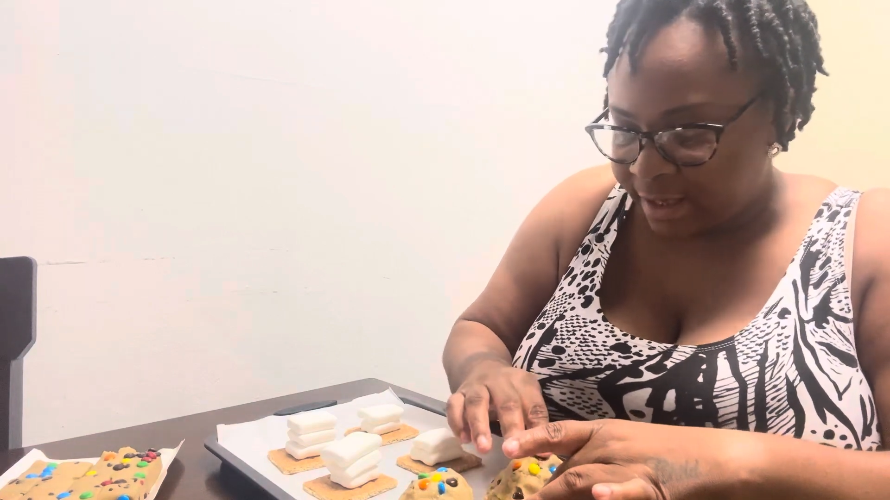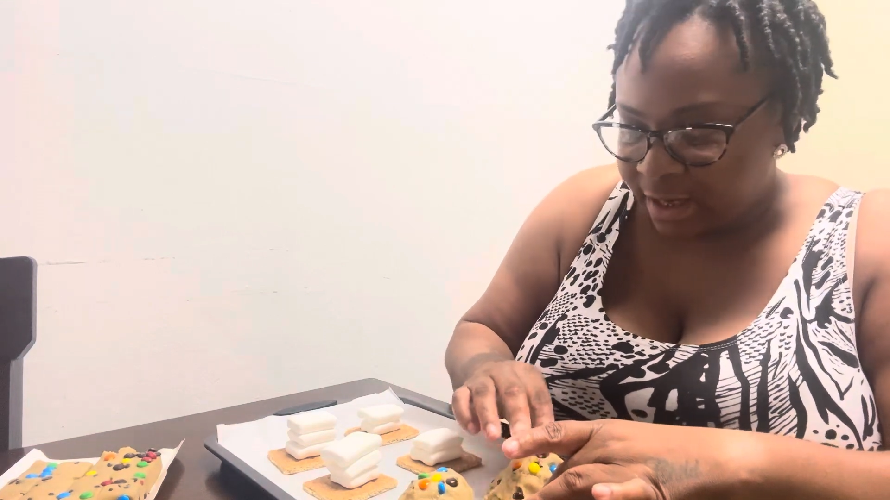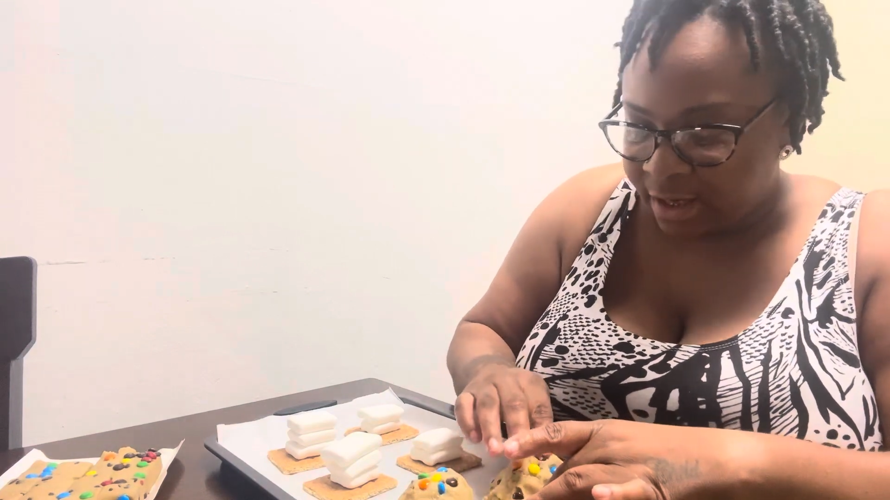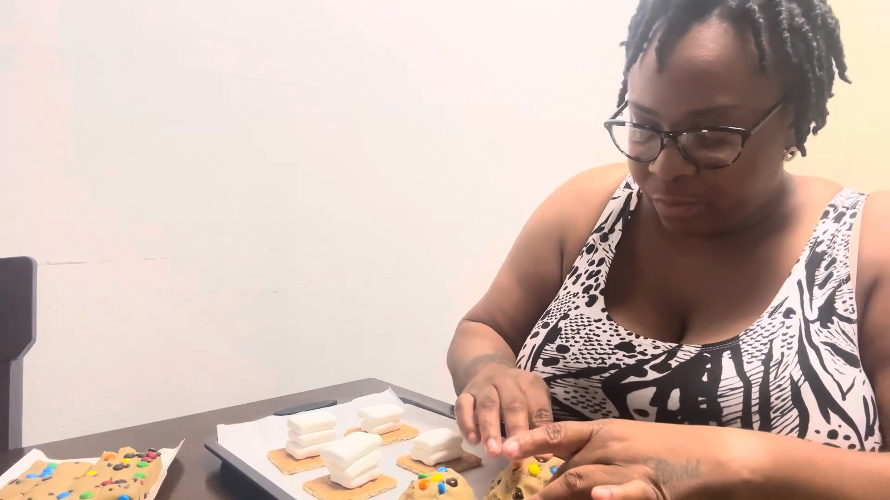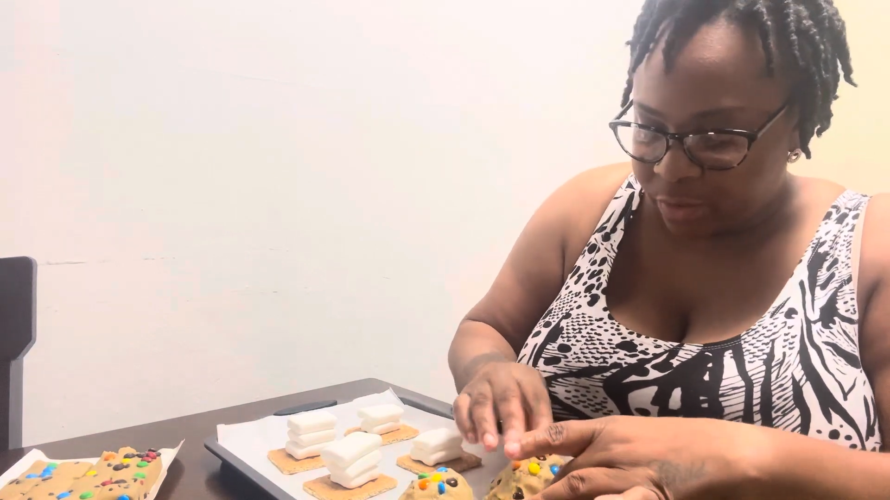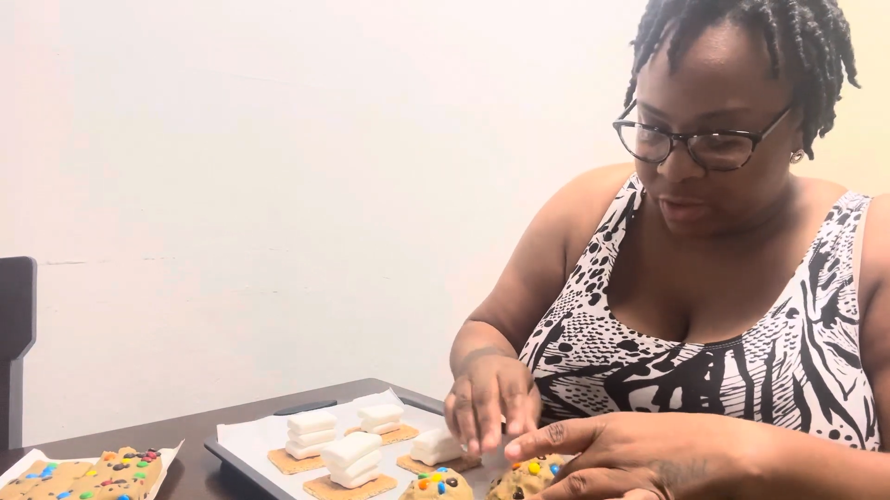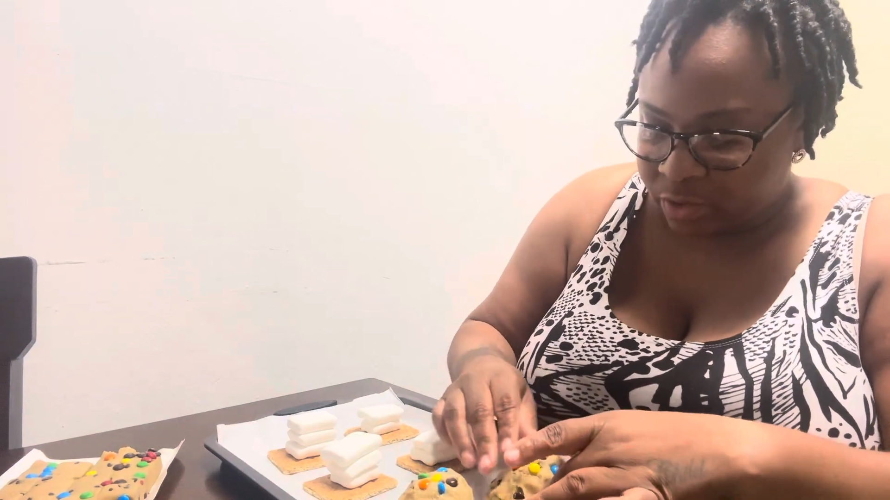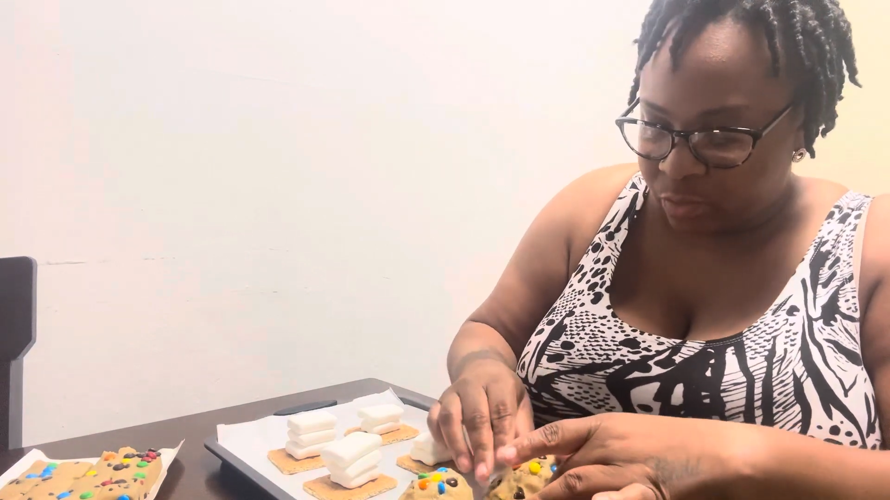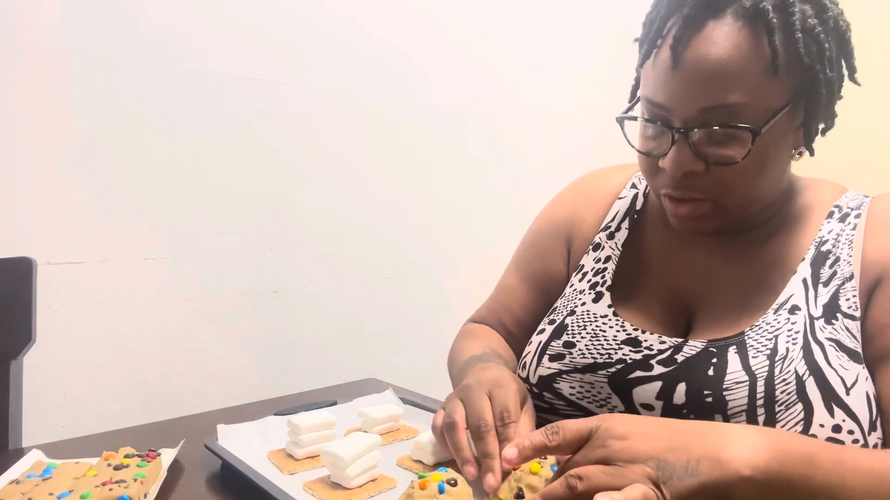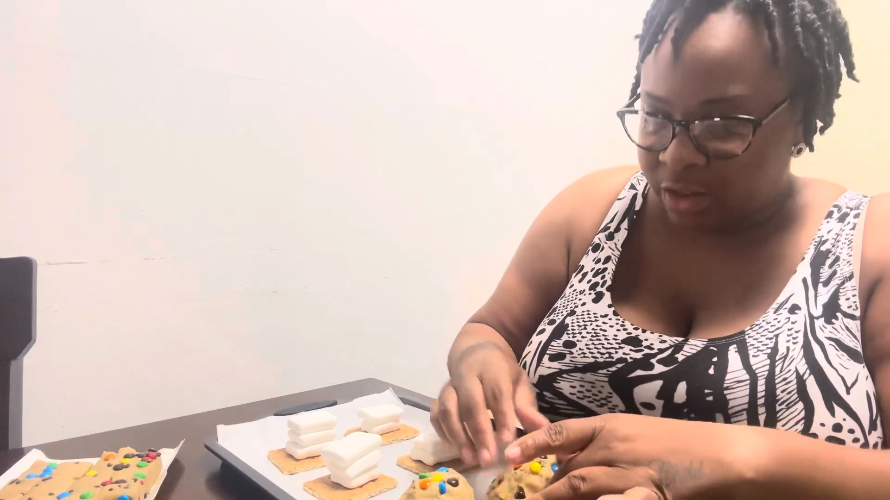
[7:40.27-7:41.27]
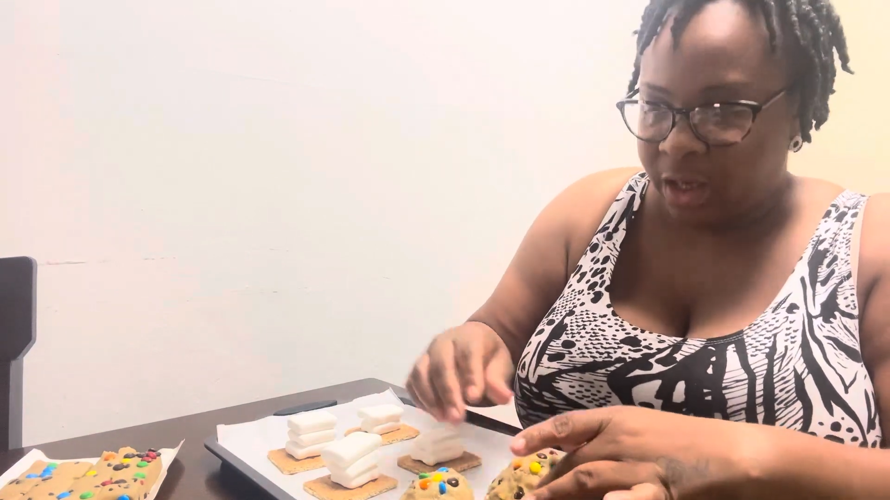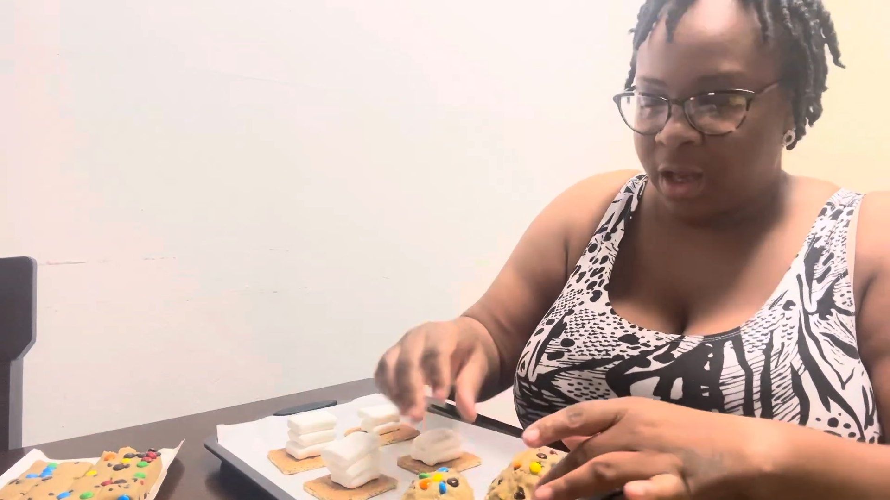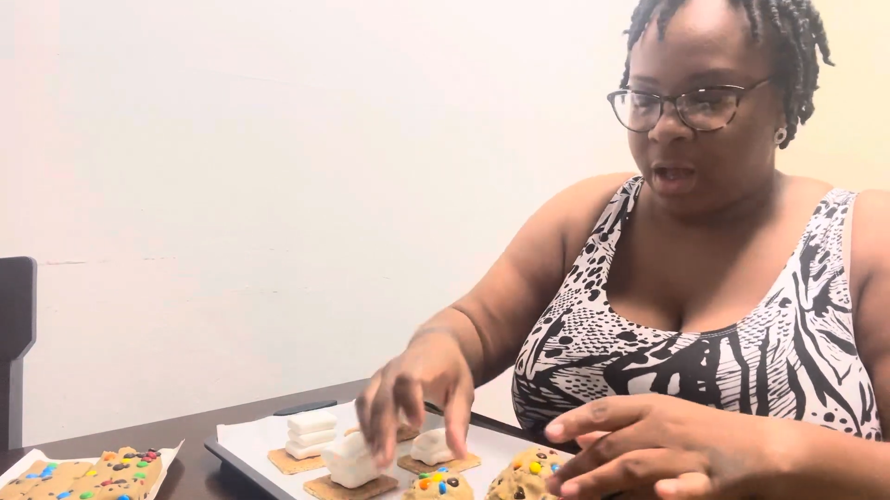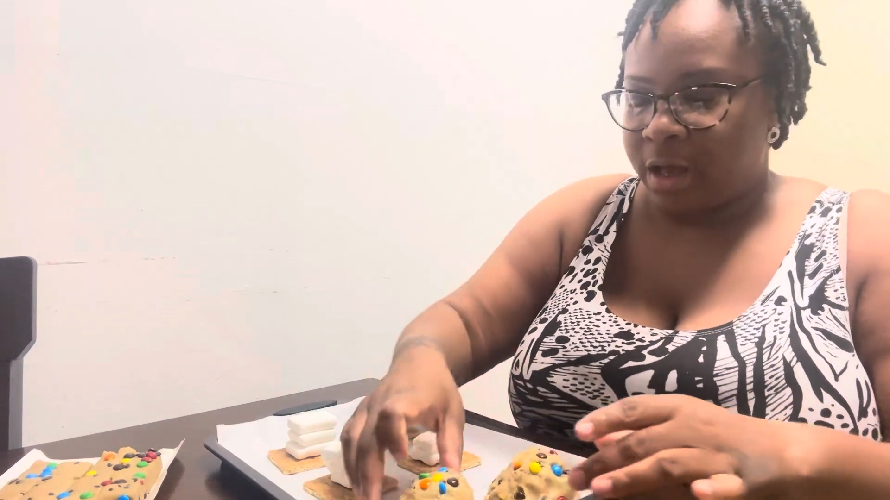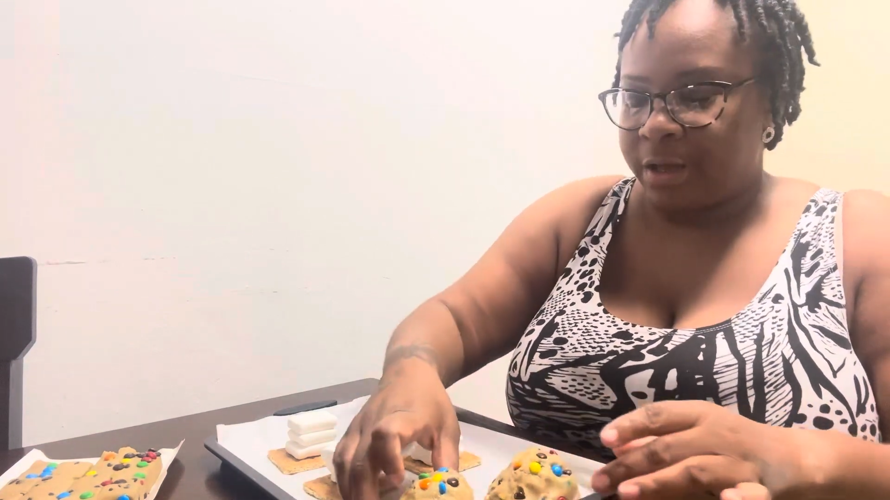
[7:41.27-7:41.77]
did was with the,
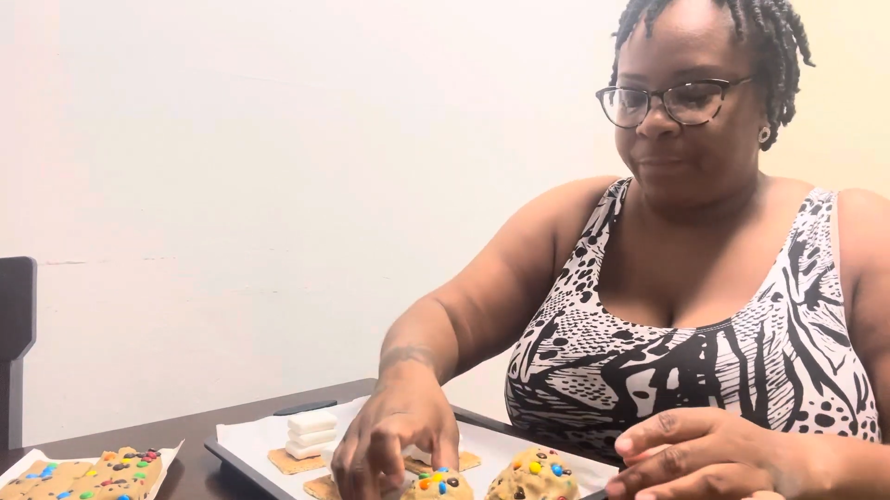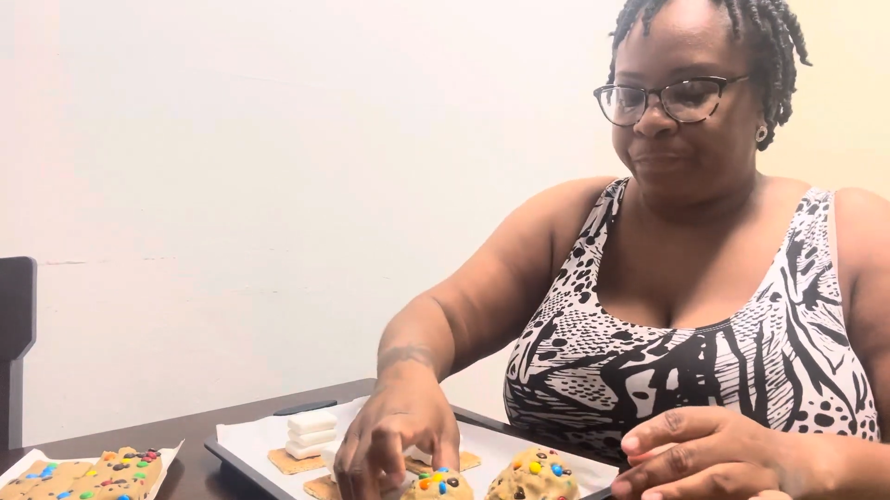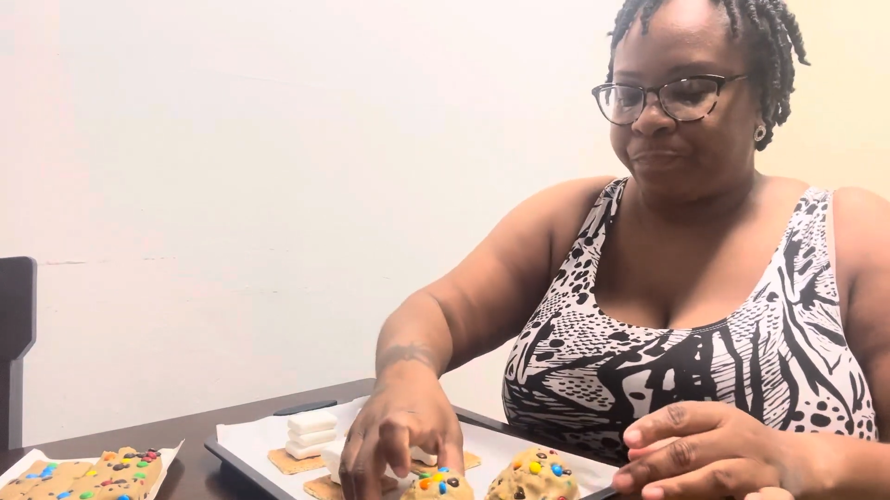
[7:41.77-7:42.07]
uh,